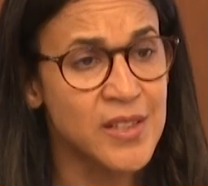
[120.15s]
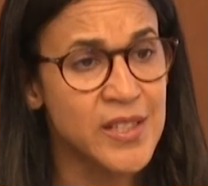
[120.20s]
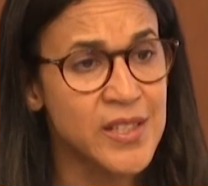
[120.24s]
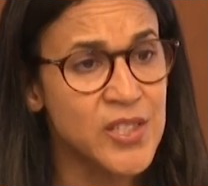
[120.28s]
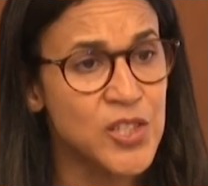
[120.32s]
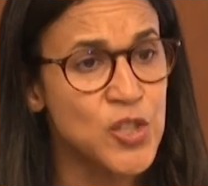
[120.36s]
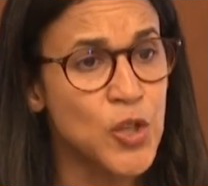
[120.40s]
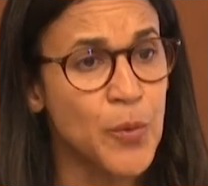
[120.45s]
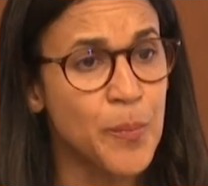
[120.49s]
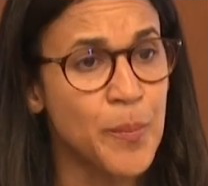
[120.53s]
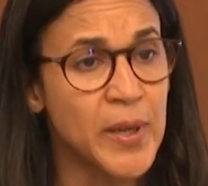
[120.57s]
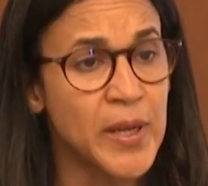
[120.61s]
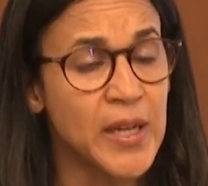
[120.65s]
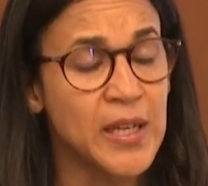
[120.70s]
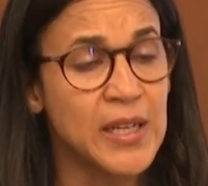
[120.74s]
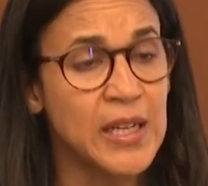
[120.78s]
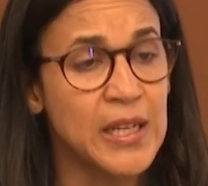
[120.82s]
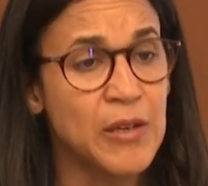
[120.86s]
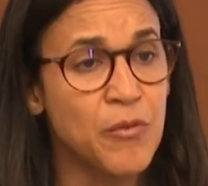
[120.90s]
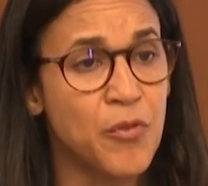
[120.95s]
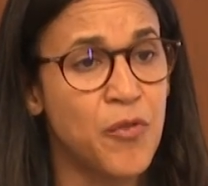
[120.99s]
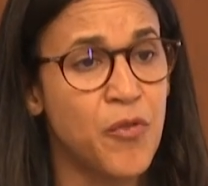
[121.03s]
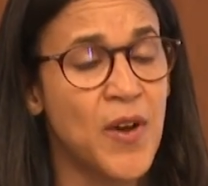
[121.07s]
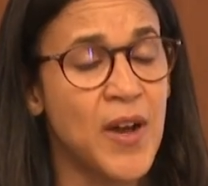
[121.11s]
this domain.
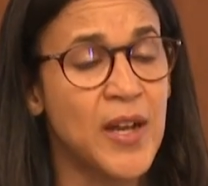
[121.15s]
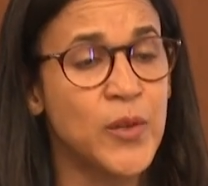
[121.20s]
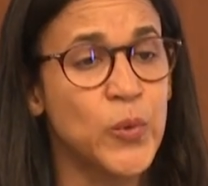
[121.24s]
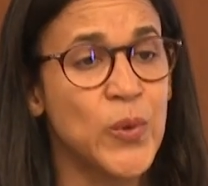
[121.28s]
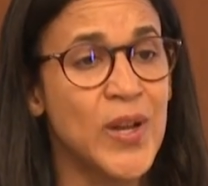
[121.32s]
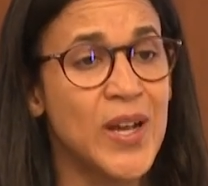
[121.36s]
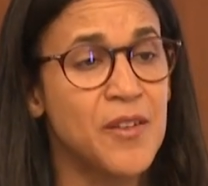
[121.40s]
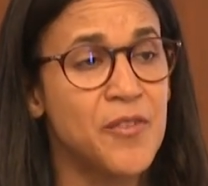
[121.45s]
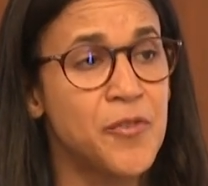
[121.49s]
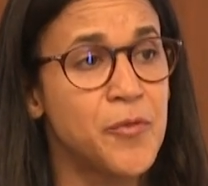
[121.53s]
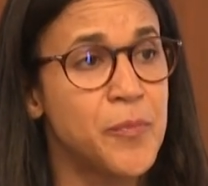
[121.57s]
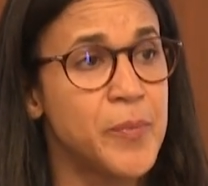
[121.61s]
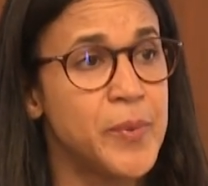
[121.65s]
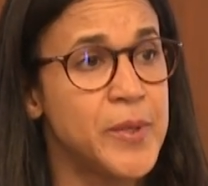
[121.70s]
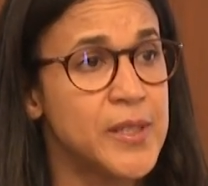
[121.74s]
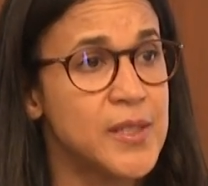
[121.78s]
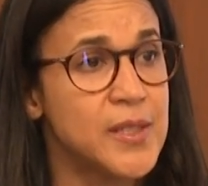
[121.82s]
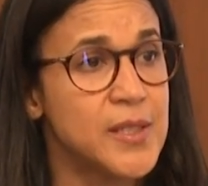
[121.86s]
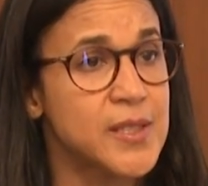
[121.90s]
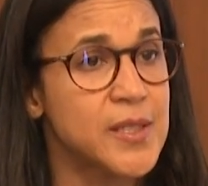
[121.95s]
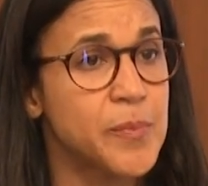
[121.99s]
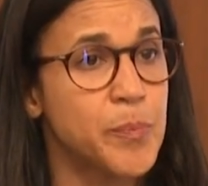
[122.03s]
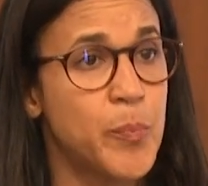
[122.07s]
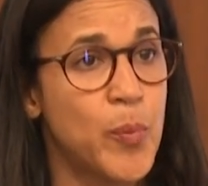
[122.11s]
In fact, we have
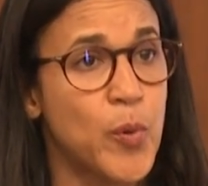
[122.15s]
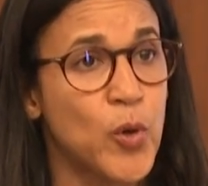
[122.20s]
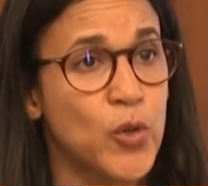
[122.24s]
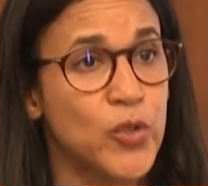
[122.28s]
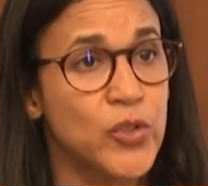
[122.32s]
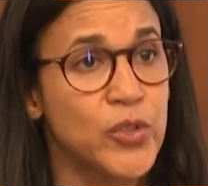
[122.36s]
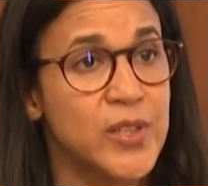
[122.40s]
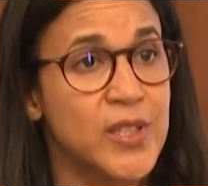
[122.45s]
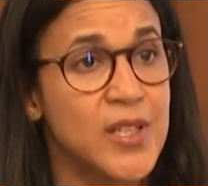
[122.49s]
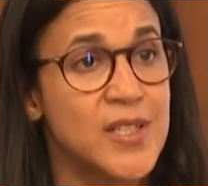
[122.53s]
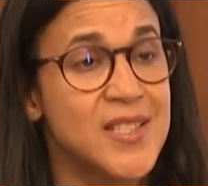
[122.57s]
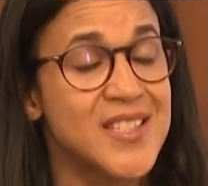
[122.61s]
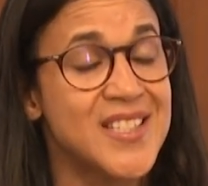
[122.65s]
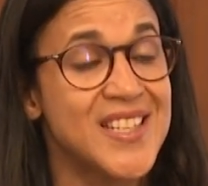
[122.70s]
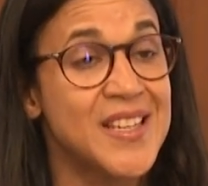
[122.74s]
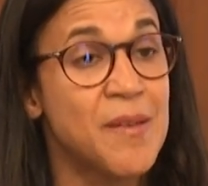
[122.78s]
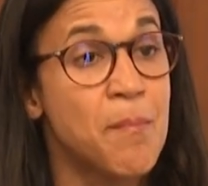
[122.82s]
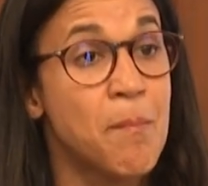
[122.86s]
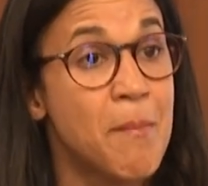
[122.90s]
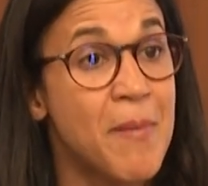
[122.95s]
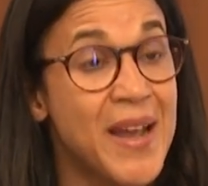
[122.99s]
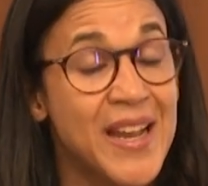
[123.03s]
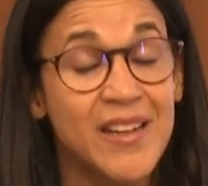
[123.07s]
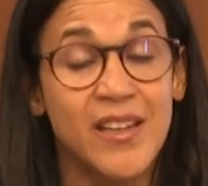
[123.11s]
built portals
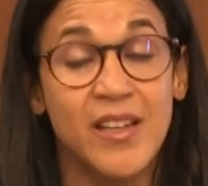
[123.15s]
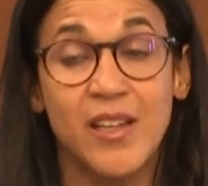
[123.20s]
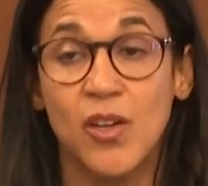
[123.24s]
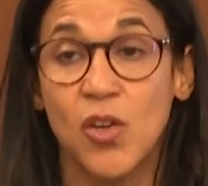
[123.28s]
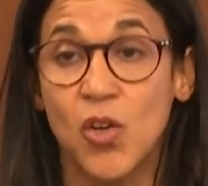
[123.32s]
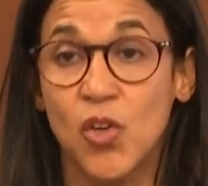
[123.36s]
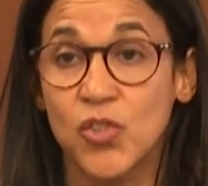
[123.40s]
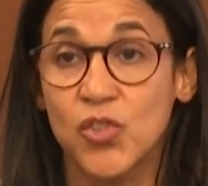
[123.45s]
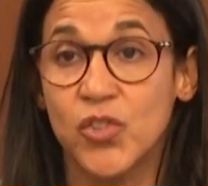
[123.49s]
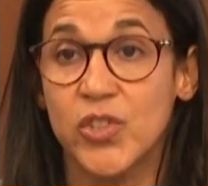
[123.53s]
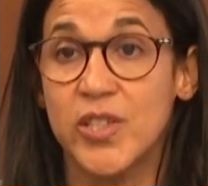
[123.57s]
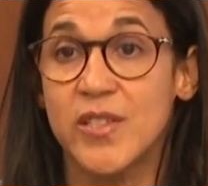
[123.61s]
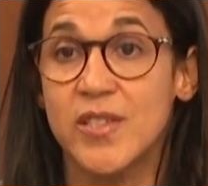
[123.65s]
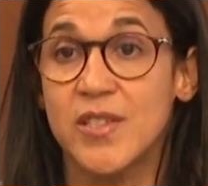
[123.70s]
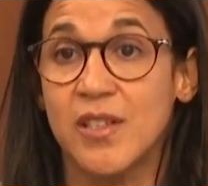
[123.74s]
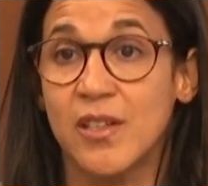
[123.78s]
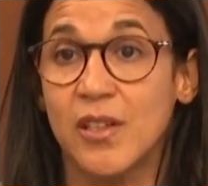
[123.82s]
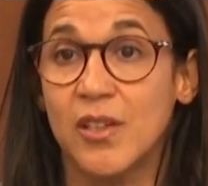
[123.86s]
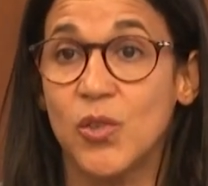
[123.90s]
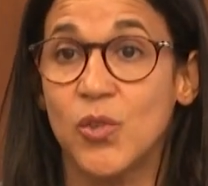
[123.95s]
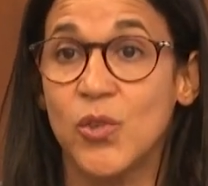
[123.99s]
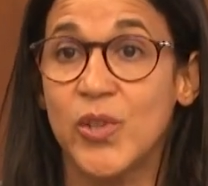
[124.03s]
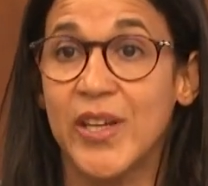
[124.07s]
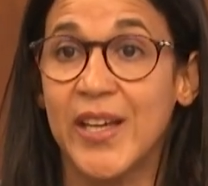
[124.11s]
in many countries,
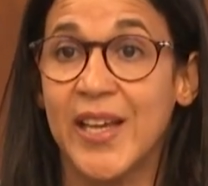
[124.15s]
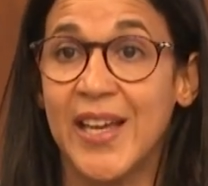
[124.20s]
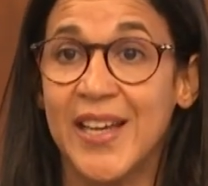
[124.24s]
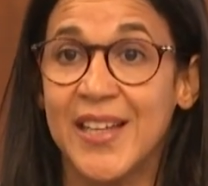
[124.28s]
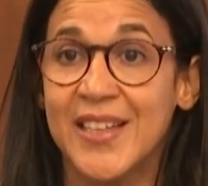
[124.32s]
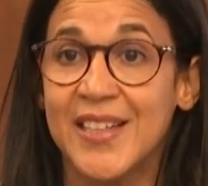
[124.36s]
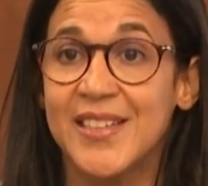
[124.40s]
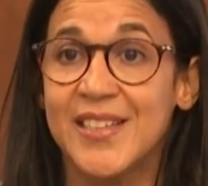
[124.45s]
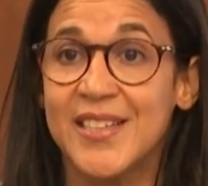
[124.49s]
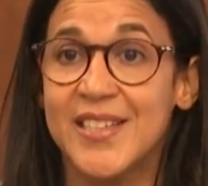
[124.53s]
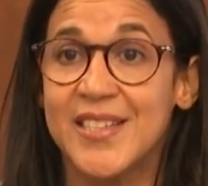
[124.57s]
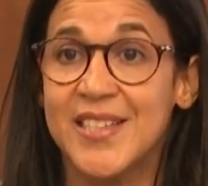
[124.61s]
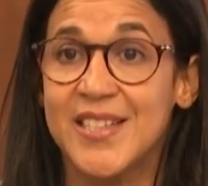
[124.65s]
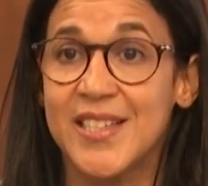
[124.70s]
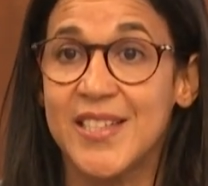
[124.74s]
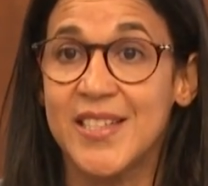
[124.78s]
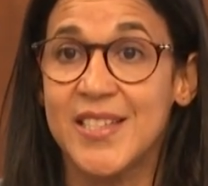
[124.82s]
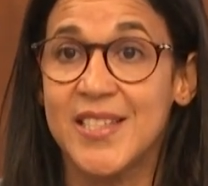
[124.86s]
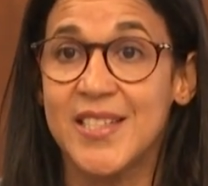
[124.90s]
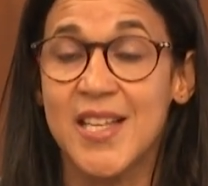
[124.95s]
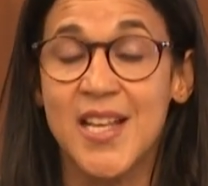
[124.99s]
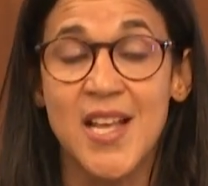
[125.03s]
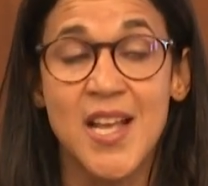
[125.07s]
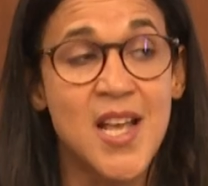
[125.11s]
including
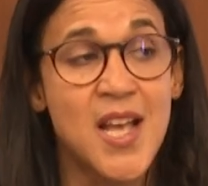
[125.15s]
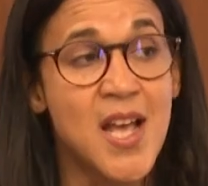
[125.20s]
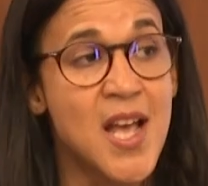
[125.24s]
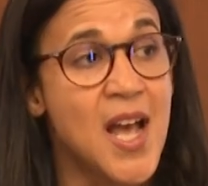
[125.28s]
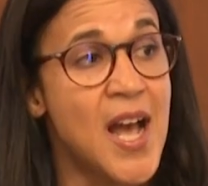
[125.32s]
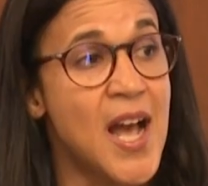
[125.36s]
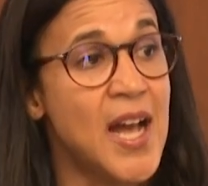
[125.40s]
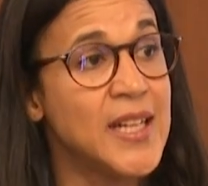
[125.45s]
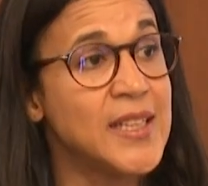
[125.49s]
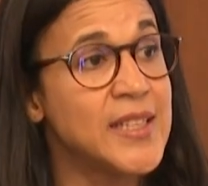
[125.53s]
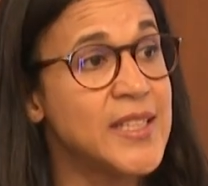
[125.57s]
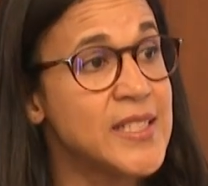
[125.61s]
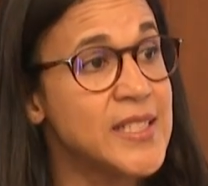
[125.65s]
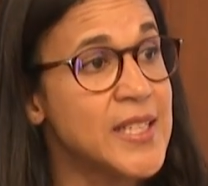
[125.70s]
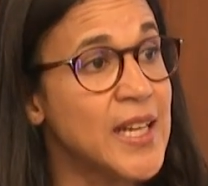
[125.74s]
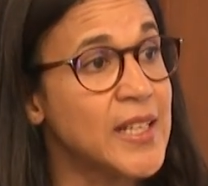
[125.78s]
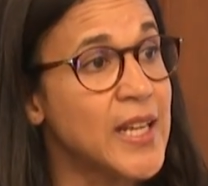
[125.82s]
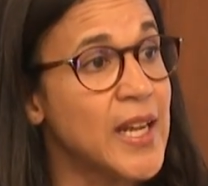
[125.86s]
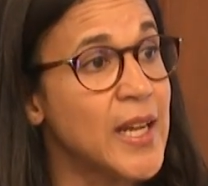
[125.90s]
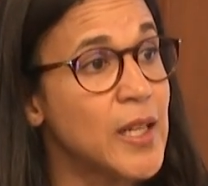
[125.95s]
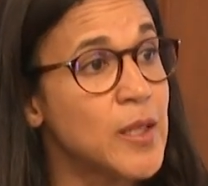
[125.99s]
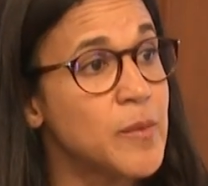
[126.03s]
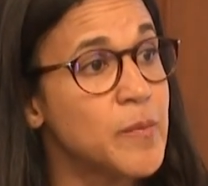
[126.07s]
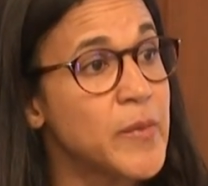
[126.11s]
LDCs, and this
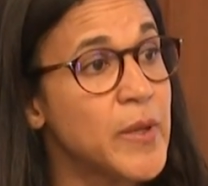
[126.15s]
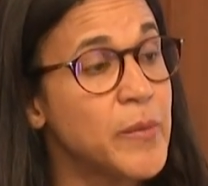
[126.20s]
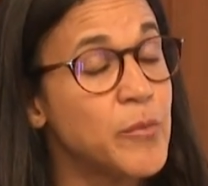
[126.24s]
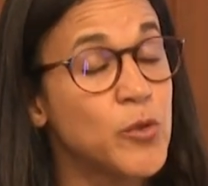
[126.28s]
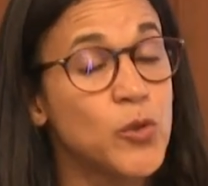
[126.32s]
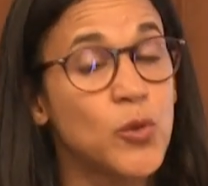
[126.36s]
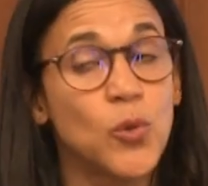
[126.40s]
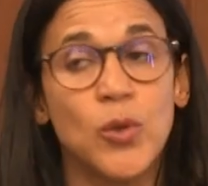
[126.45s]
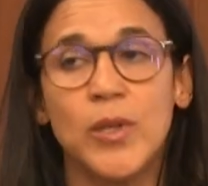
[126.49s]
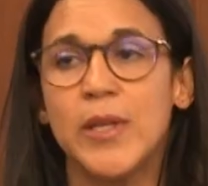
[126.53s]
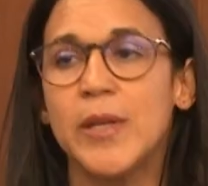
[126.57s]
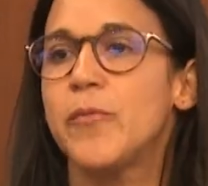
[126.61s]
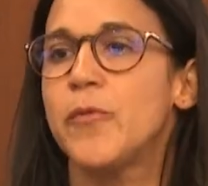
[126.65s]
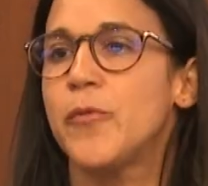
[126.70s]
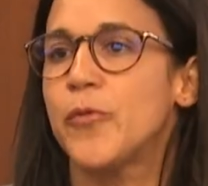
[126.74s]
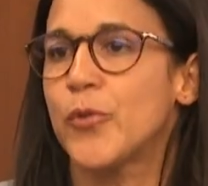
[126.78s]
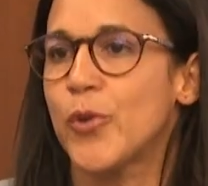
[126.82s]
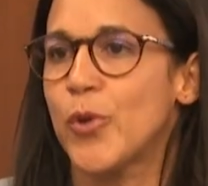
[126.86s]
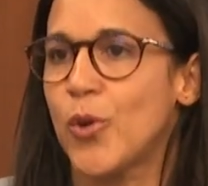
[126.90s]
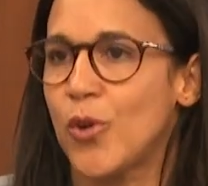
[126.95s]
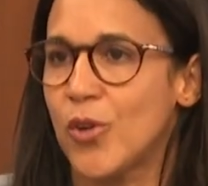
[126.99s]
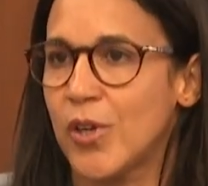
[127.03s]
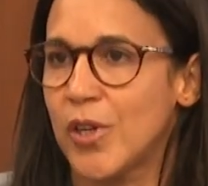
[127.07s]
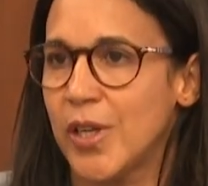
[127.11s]
had helped them to
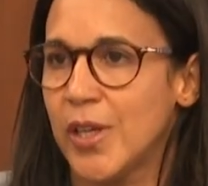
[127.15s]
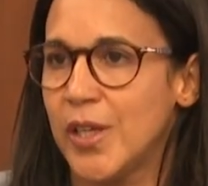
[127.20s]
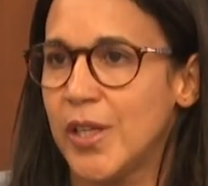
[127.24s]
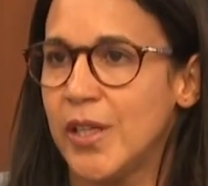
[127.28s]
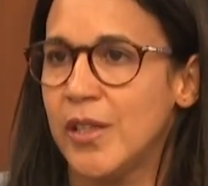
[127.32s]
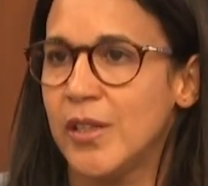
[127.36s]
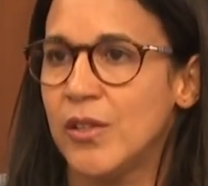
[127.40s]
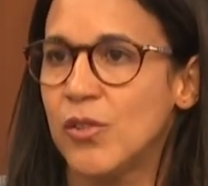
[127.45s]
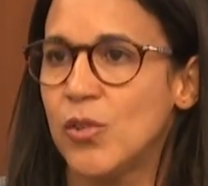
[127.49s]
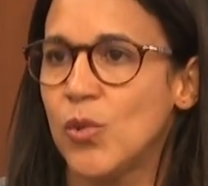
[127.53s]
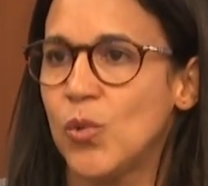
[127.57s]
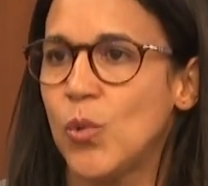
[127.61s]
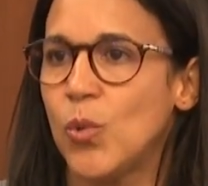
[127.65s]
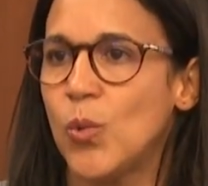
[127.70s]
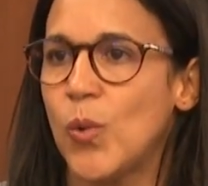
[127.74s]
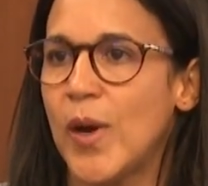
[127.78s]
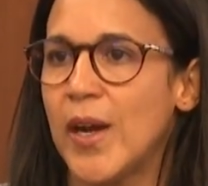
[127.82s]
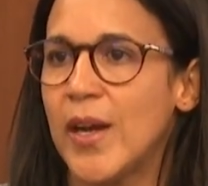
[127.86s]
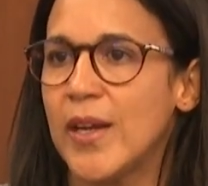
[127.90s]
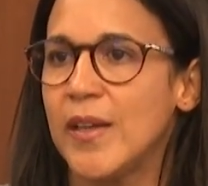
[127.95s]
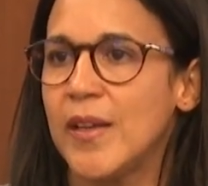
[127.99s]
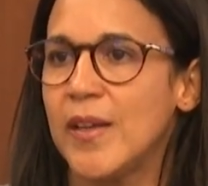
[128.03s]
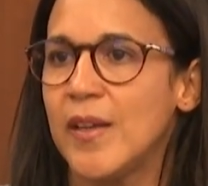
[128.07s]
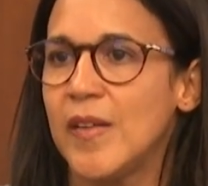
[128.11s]
leapfrog into
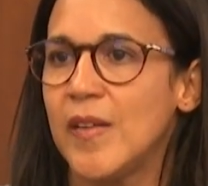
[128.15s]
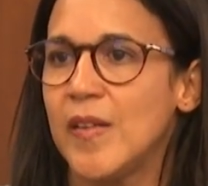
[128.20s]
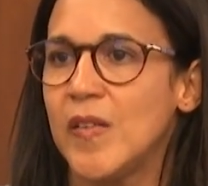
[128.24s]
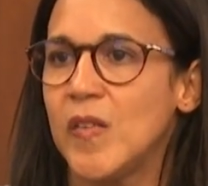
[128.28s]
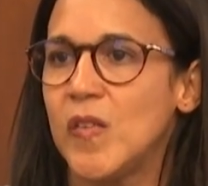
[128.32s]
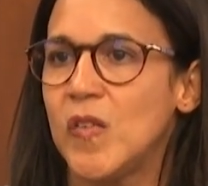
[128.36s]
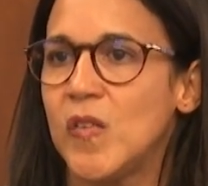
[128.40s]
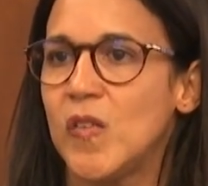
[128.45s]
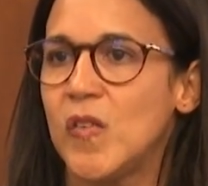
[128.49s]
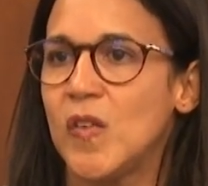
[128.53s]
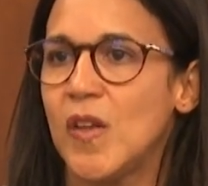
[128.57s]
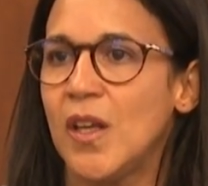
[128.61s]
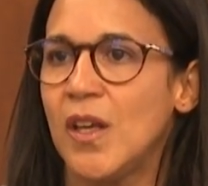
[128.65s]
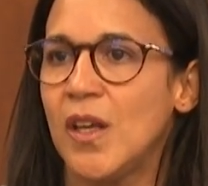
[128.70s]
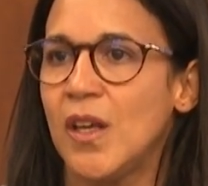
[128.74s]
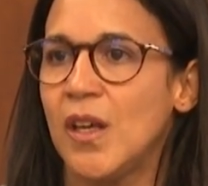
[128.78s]
what is